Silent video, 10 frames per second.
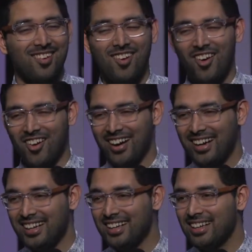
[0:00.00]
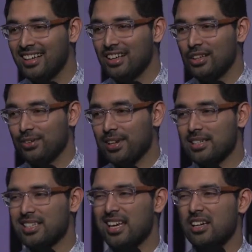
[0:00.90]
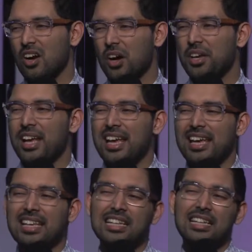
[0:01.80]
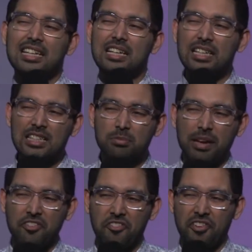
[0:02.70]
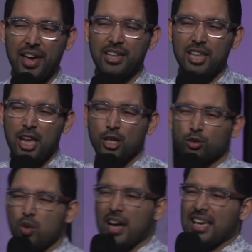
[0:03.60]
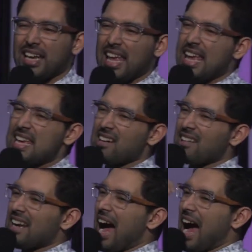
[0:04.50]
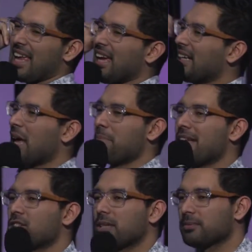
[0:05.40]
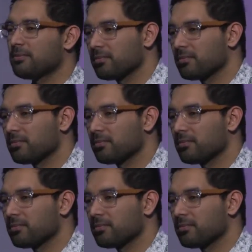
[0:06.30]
or you can say, "God, increase my faith so I can hear in a higher dimension."